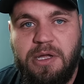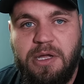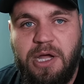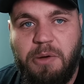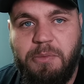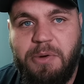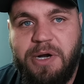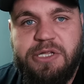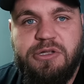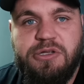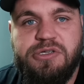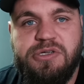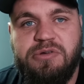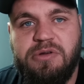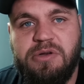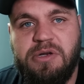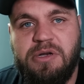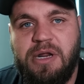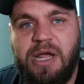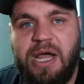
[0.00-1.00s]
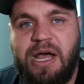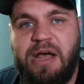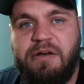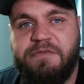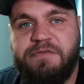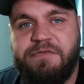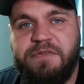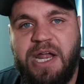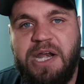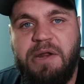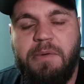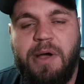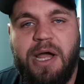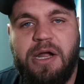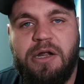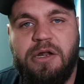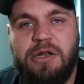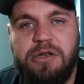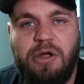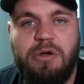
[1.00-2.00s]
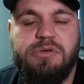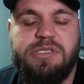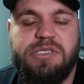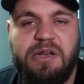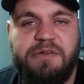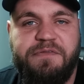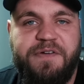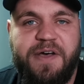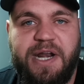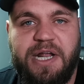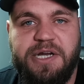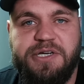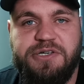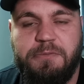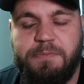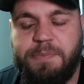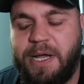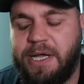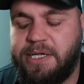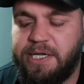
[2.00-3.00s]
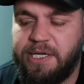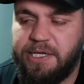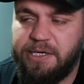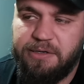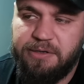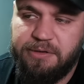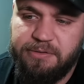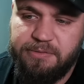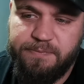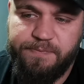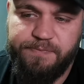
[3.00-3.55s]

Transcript: And while he doesn't have anywhere close to the financial backing